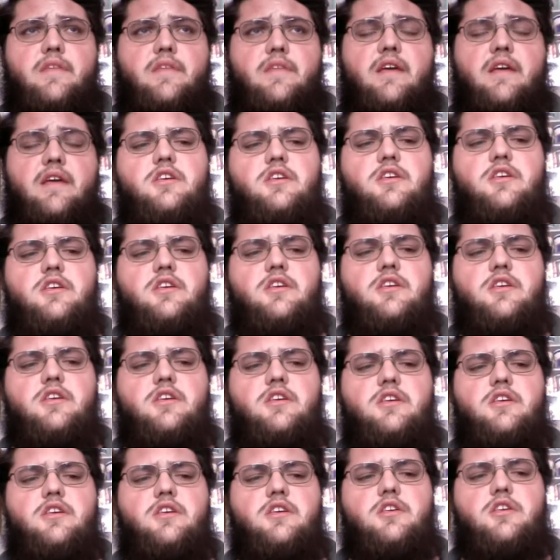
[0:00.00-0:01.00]
if you just
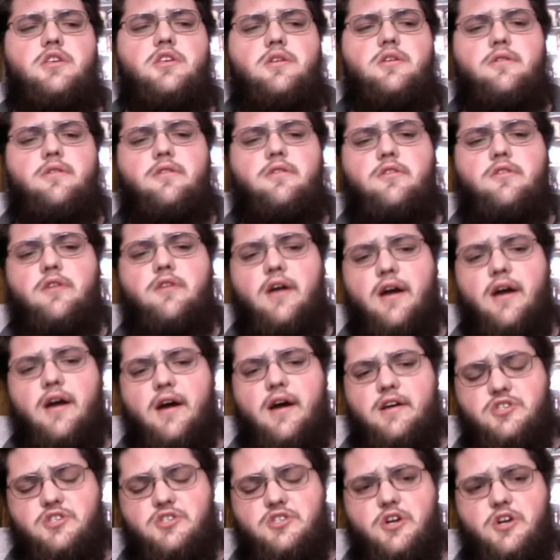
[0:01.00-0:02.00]

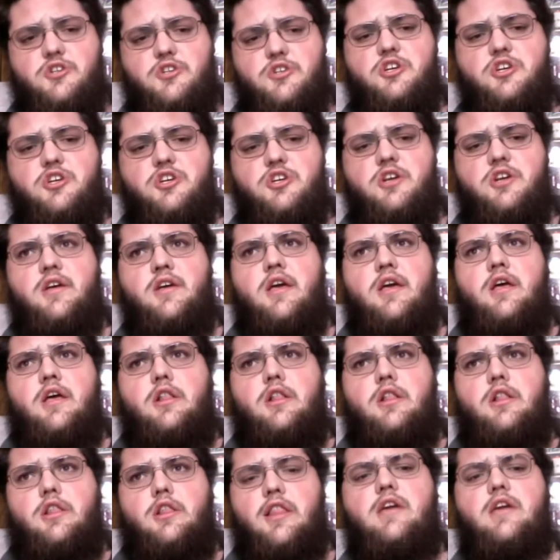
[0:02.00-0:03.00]
search
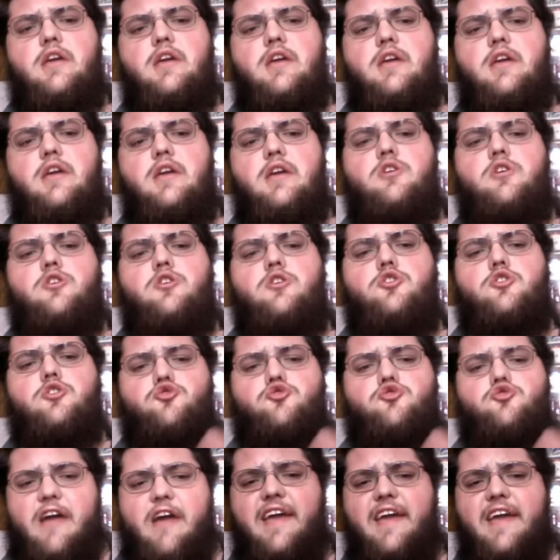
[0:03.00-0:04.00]
Lucky
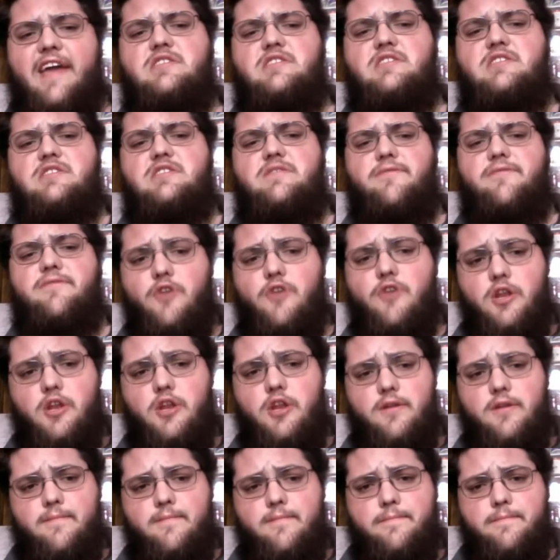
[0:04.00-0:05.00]
Dragon's
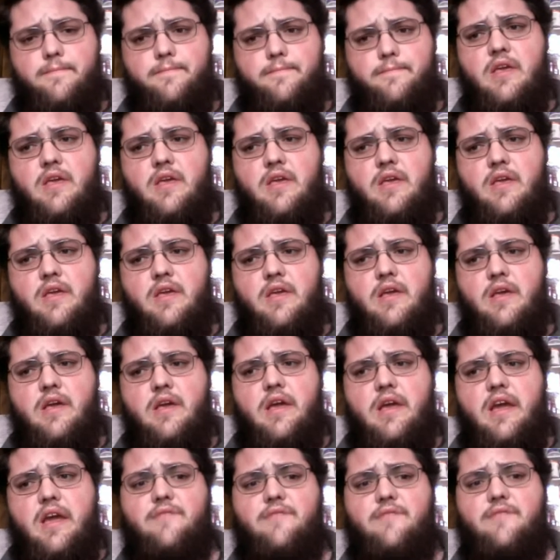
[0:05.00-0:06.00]
Foot
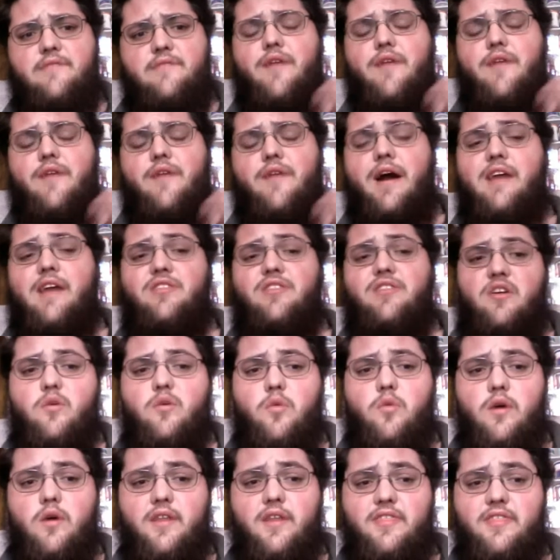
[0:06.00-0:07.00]
and then find the
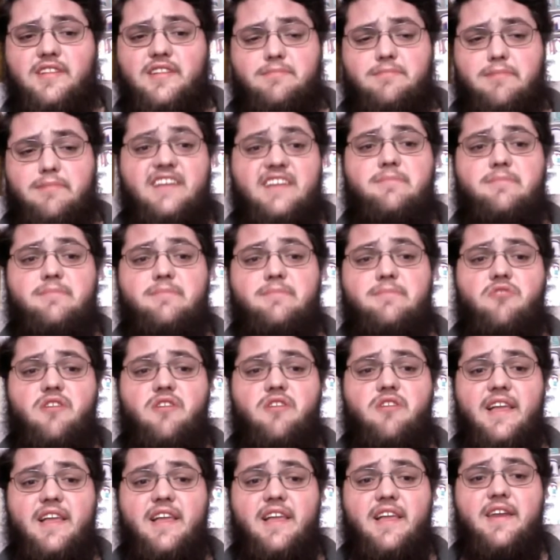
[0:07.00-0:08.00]
one that's blacksmith
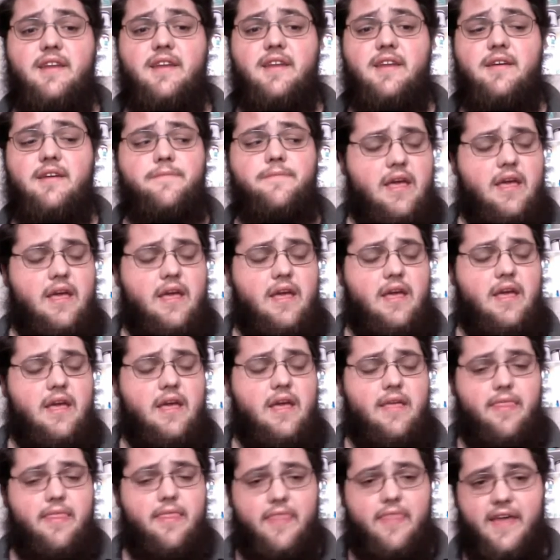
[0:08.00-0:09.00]
related,
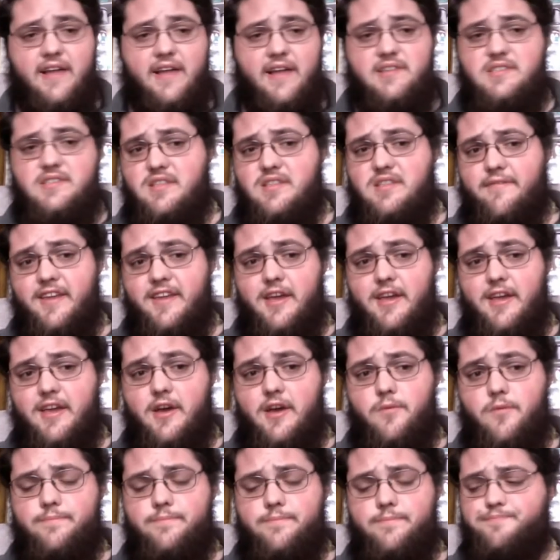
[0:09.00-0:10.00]
that's the
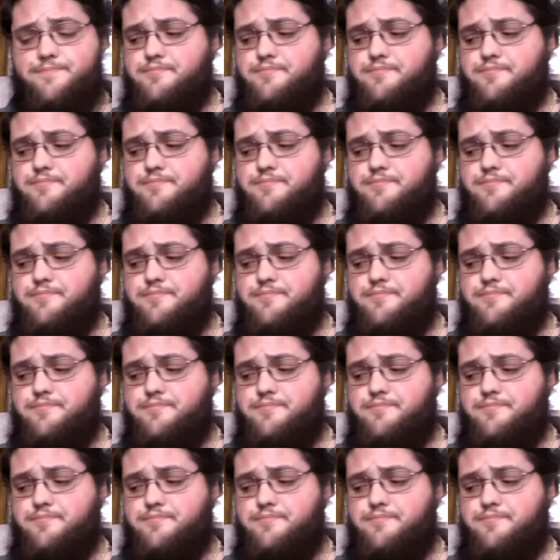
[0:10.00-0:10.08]
video.